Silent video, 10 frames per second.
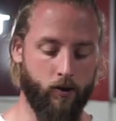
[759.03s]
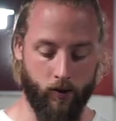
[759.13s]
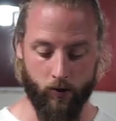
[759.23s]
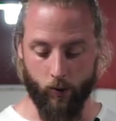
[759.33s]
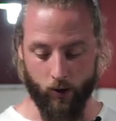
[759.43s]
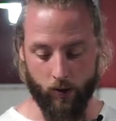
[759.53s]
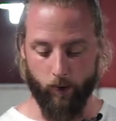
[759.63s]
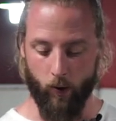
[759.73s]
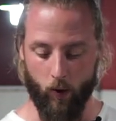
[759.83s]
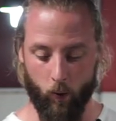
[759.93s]
to just
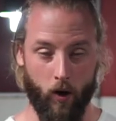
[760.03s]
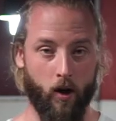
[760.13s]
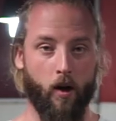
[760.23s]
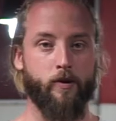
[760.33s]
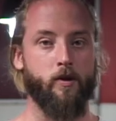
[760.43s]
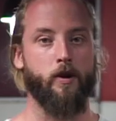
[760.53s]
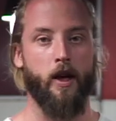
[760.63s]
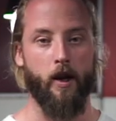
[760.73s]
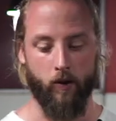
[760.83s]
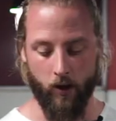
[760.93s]
explore what comes with that,